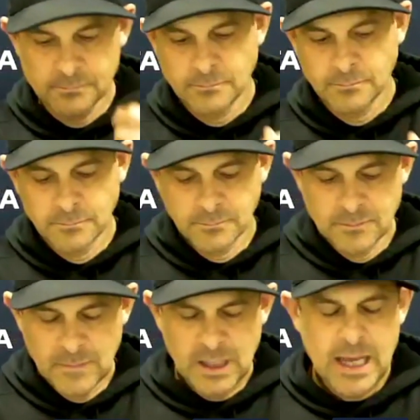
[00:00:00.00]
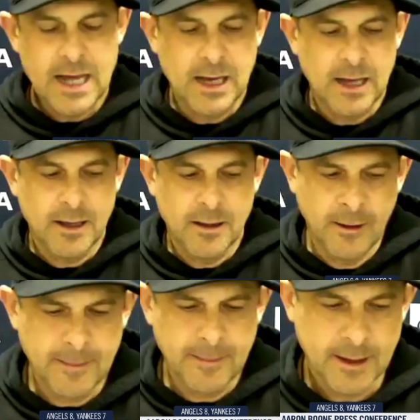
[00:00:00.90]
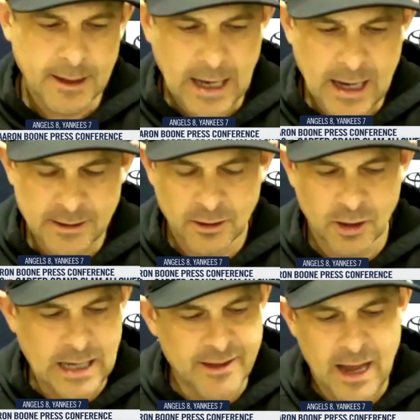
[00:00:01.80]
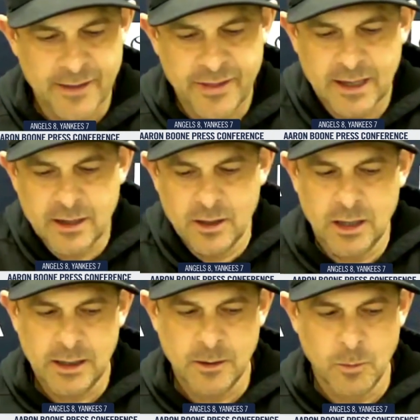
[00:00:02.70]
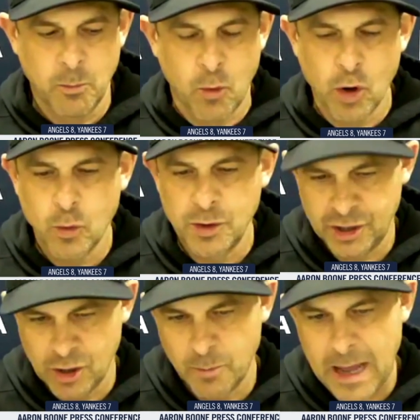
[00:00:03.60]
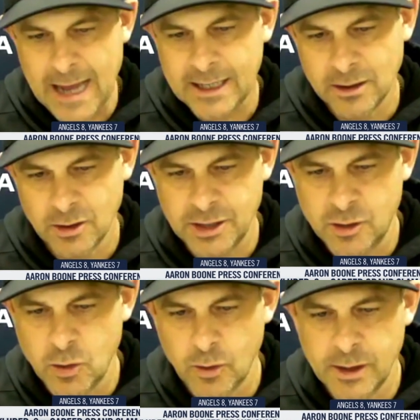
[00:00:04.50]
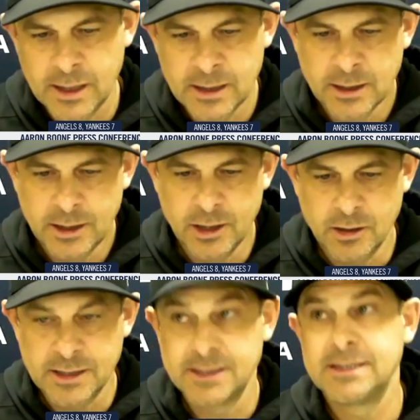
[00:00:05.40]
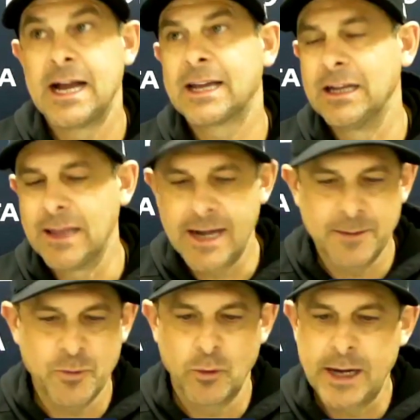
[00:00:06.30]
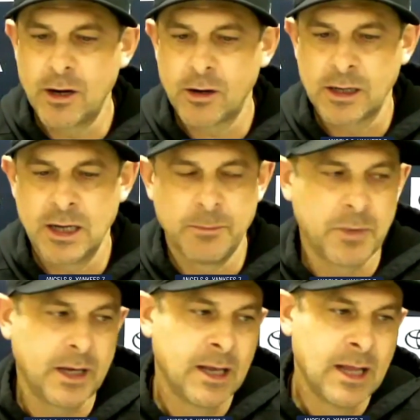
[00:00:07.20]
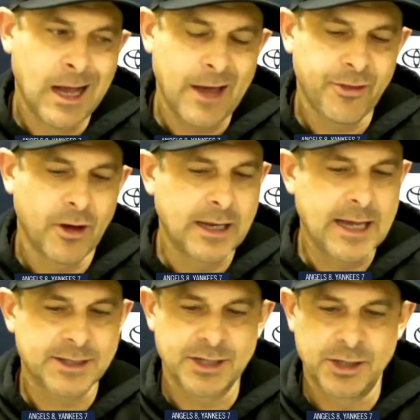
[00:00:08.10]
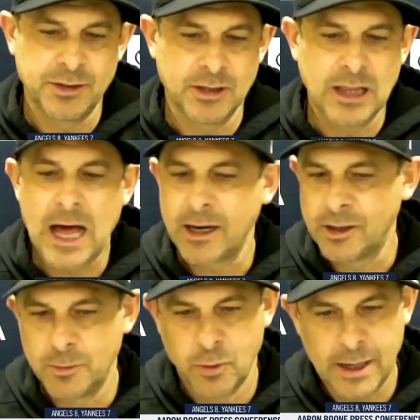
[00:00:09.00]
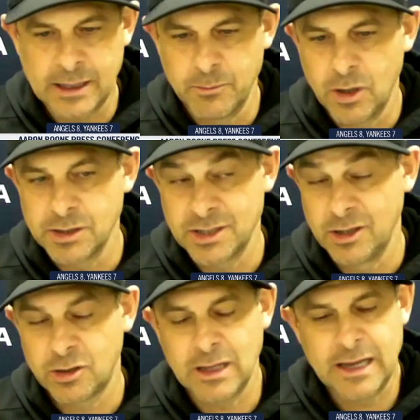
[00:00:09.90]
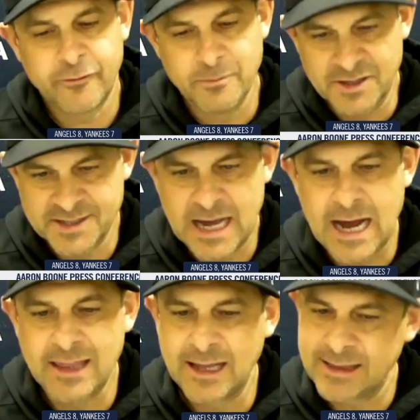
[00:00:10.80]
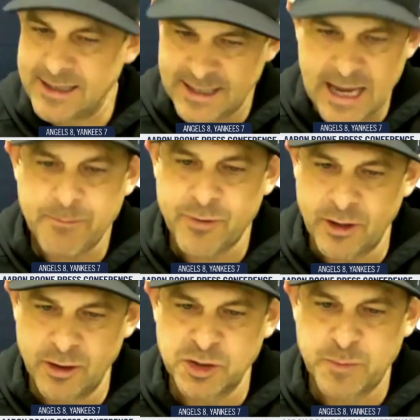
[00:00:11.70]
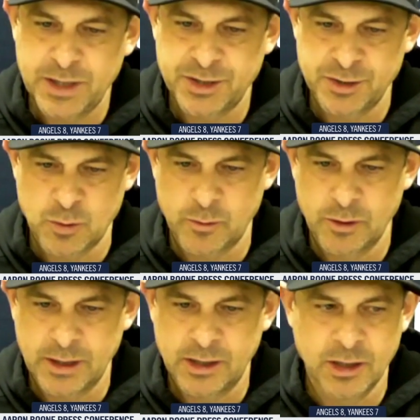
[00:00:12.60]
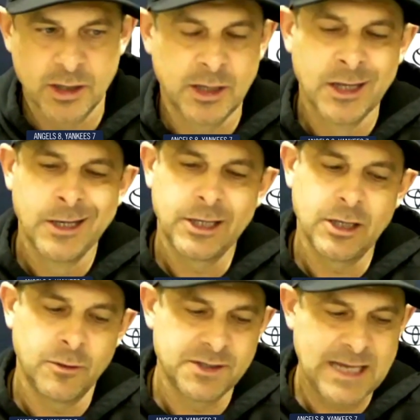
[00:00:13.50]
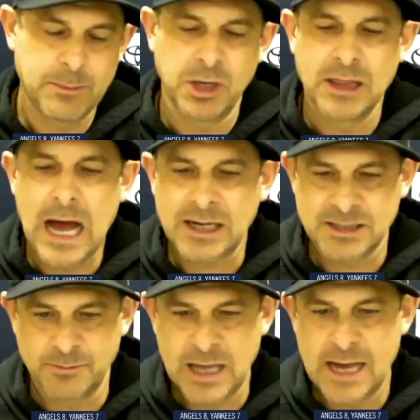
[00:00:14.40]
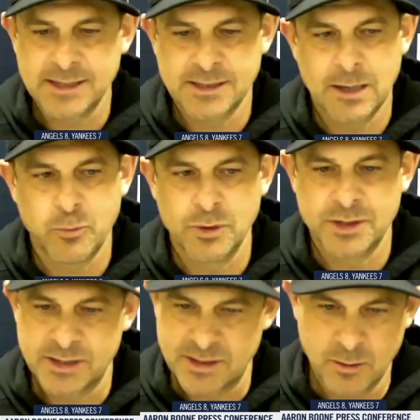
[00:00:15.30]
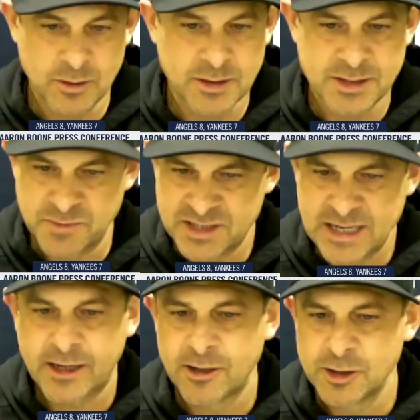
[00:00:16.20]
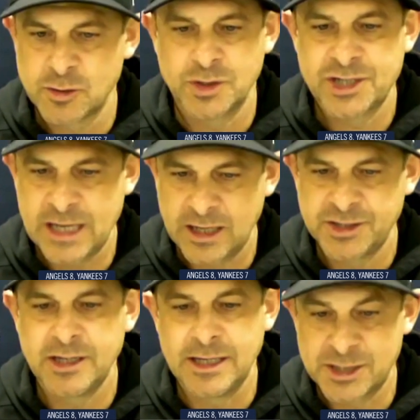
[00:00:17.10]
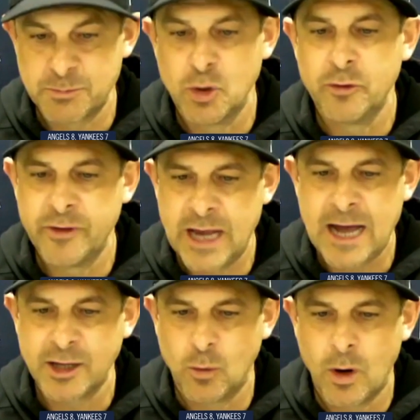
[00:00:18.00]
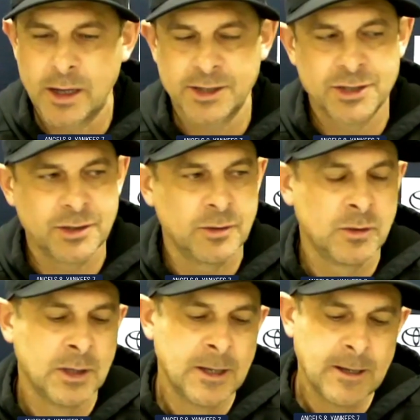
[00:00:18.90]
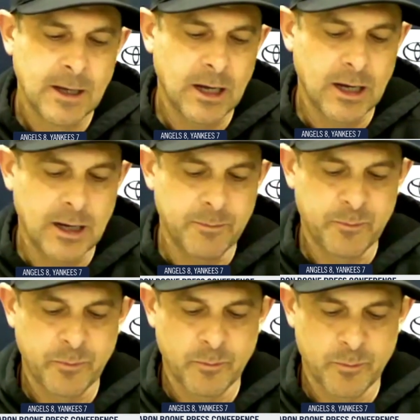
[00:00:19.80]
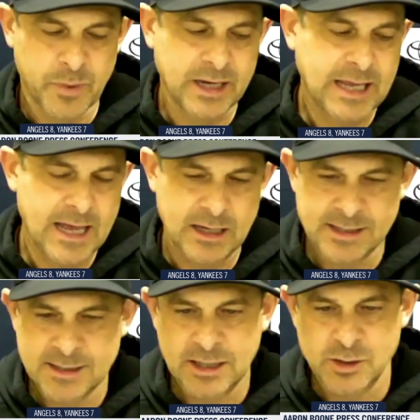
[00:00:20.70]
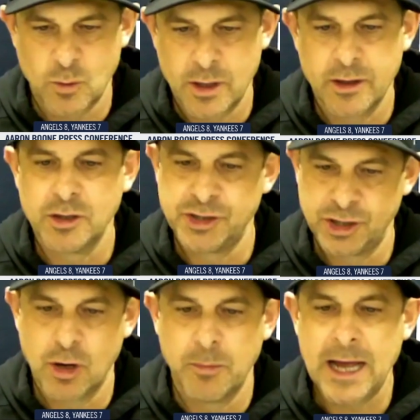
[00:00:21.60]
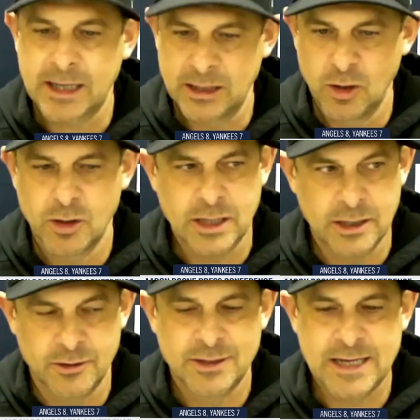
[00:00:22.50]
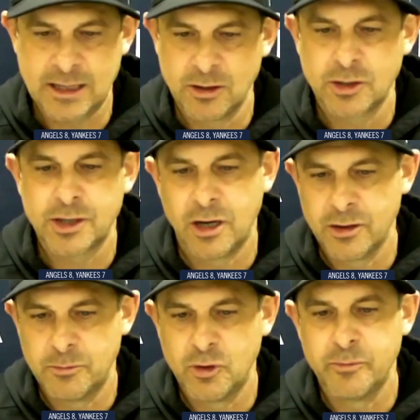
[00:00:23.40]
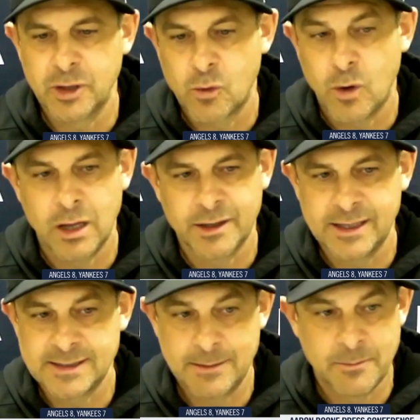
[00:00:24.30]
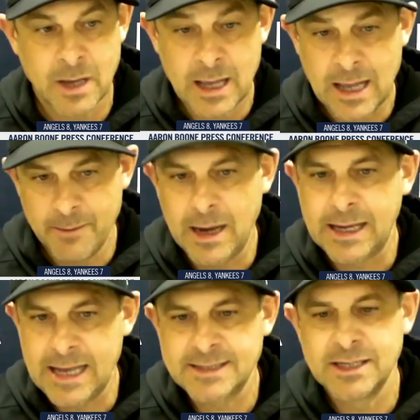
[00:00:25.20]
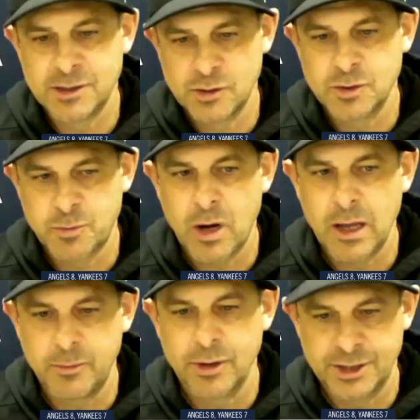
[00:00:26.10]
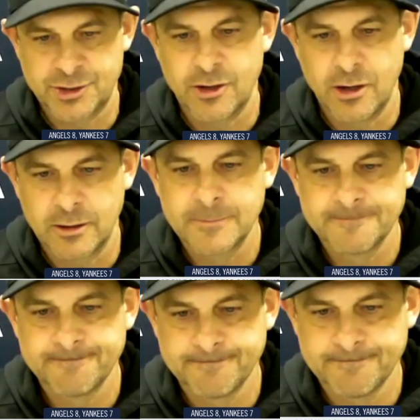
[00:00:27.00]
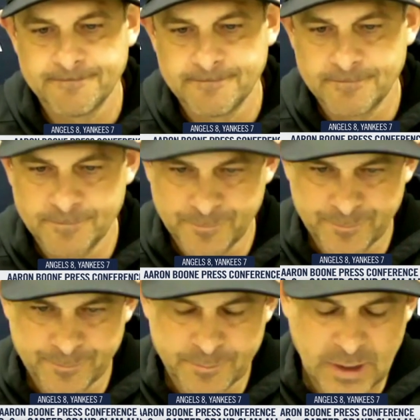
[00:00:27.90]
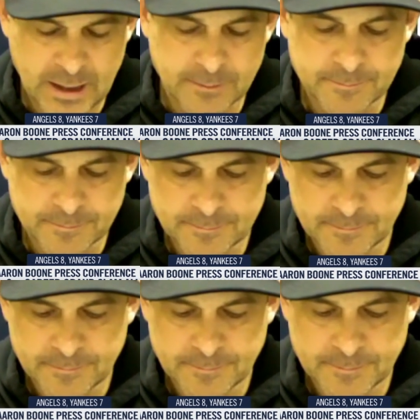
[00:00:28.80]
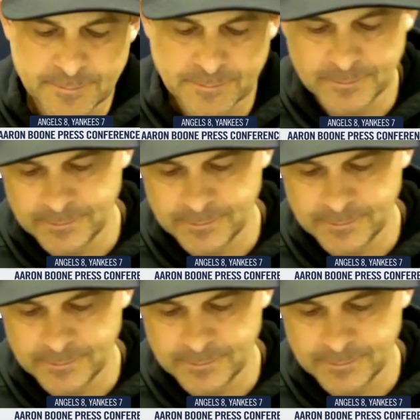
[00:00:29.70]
tonight? Yeah, look, I think more when you go back and look at Corey, because he's not going to light up the radar gun, but I thought he executed a lot of good breaking balls. It looked like from the side, like the depth on those pitches were really good. He was able to lock some guys up with some sinkers, which tells you it's moving how you want it to. But again, it's one of those you go back and look and take a look at all the movement qualities. And my guess is it was probably pretty strong. Thanks. Yeah. We go next to Marley